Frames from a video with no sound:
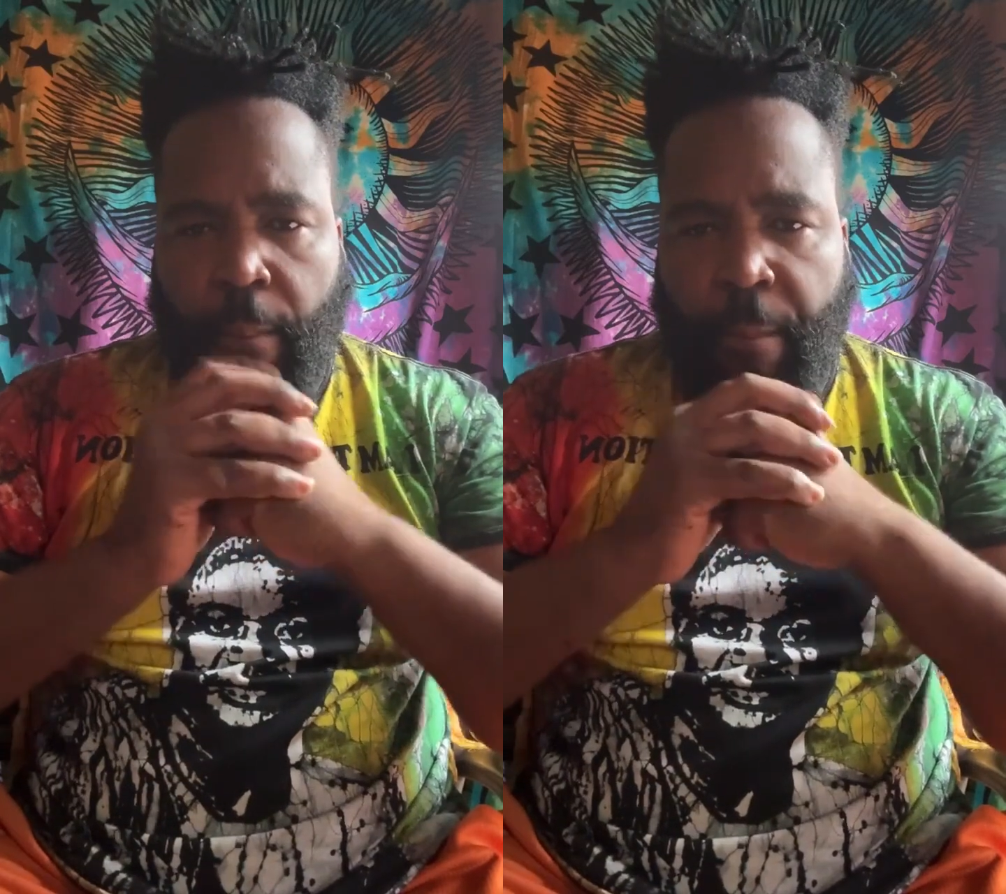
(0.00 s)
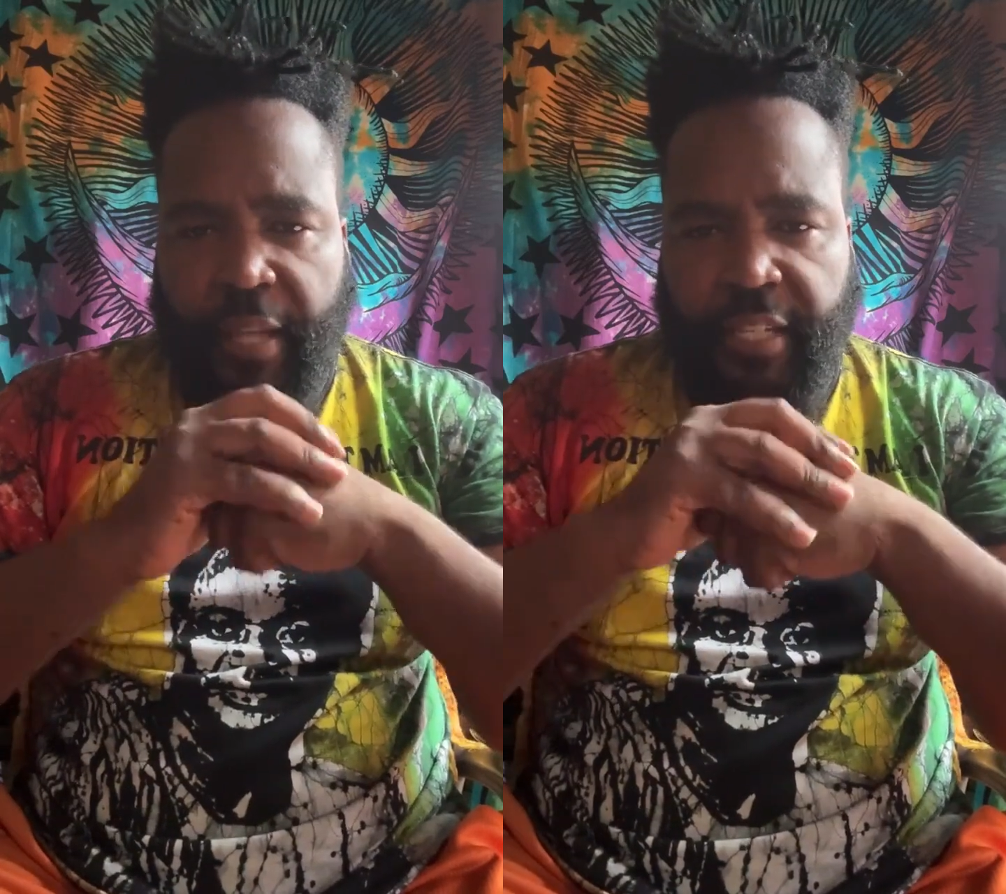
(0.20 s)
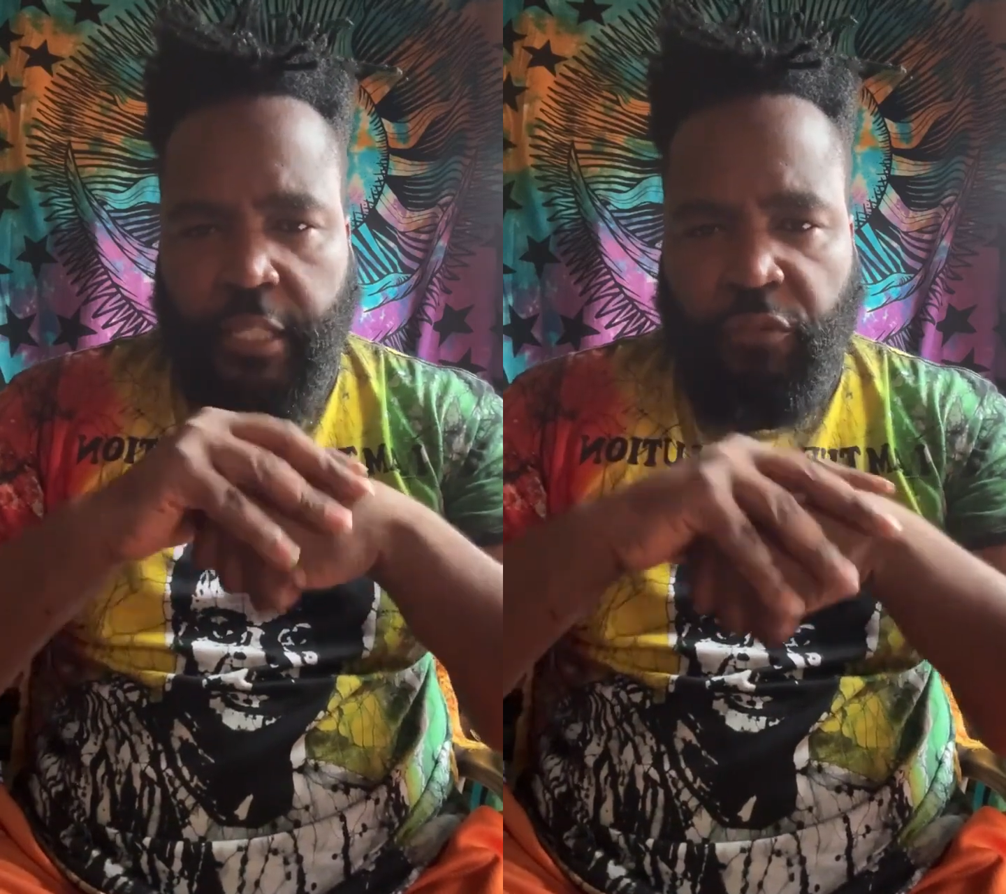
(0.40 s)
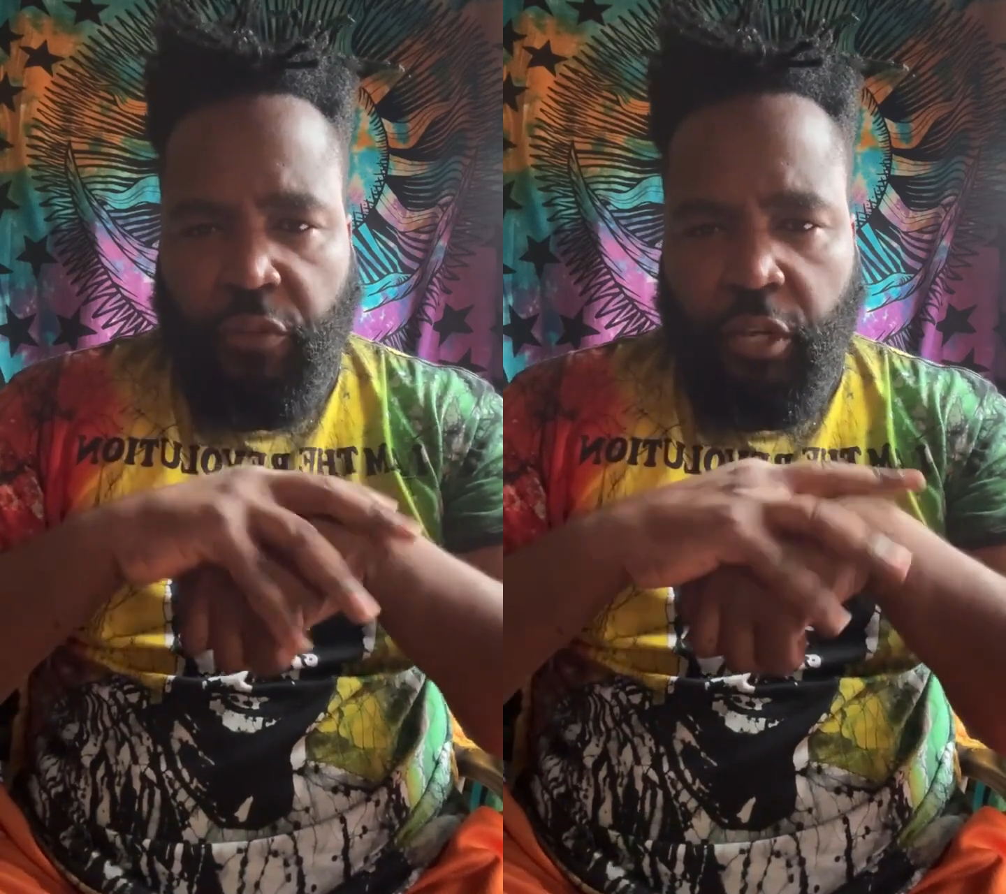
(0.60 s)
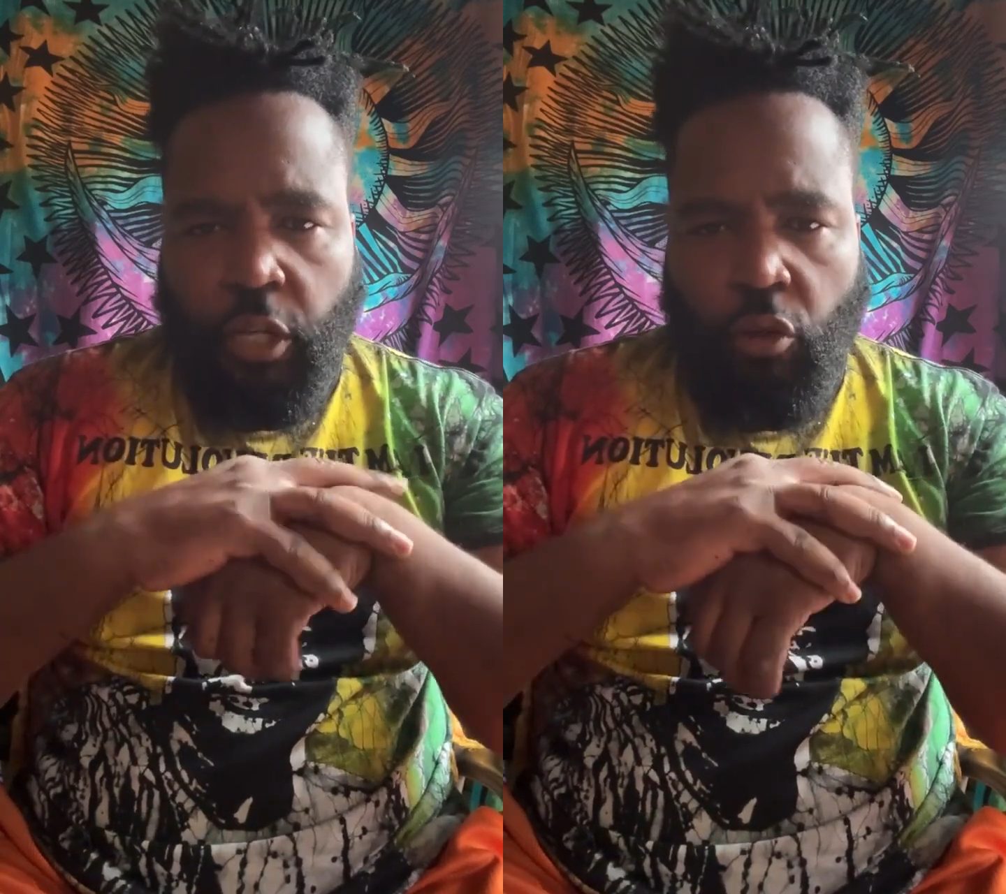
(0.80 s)
message
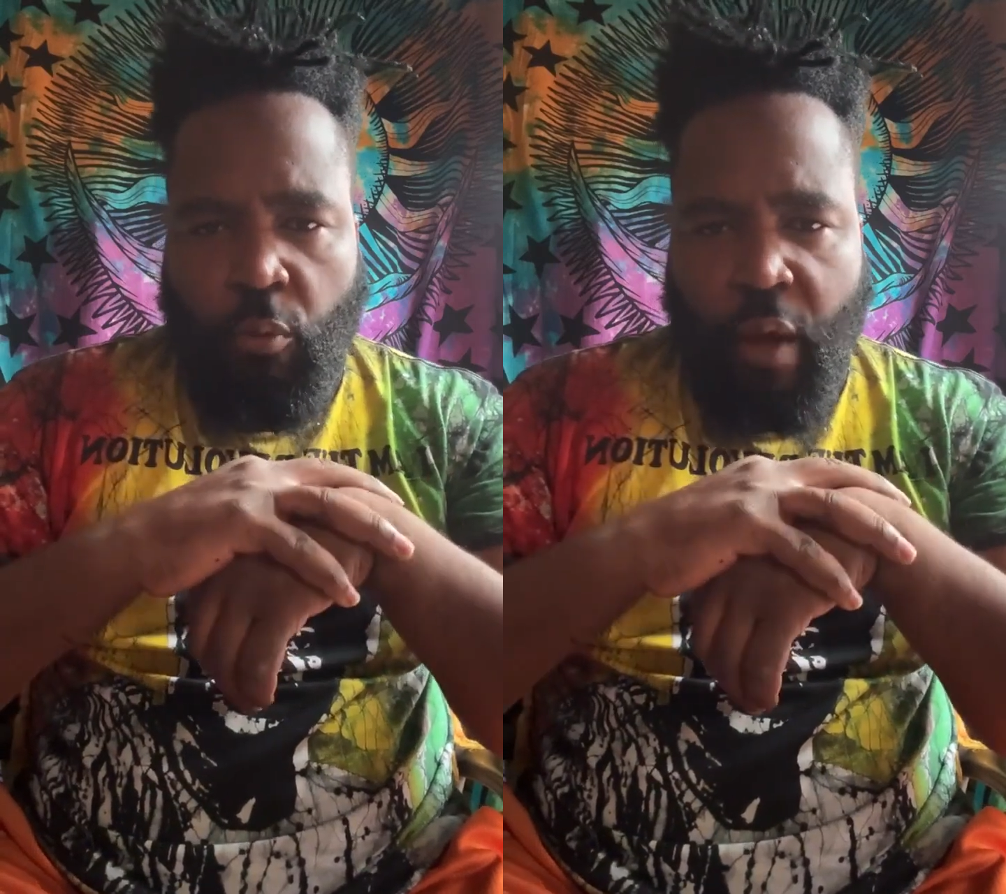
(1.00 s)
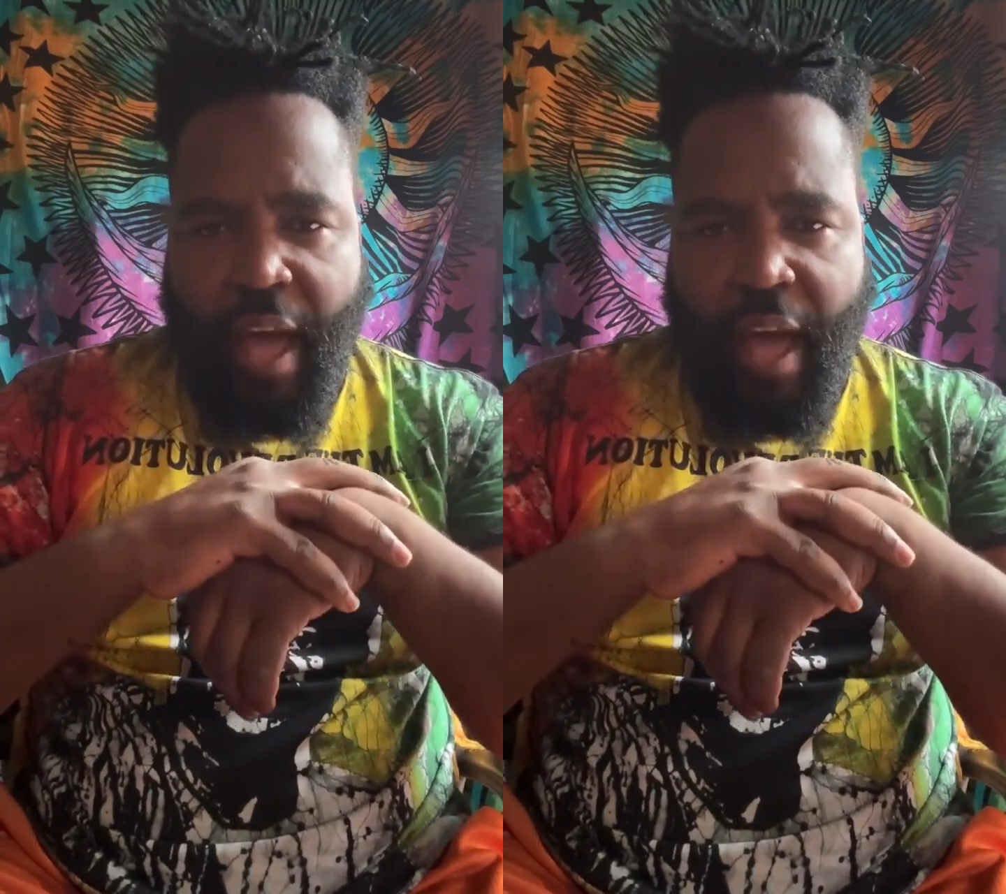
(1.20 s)
for the global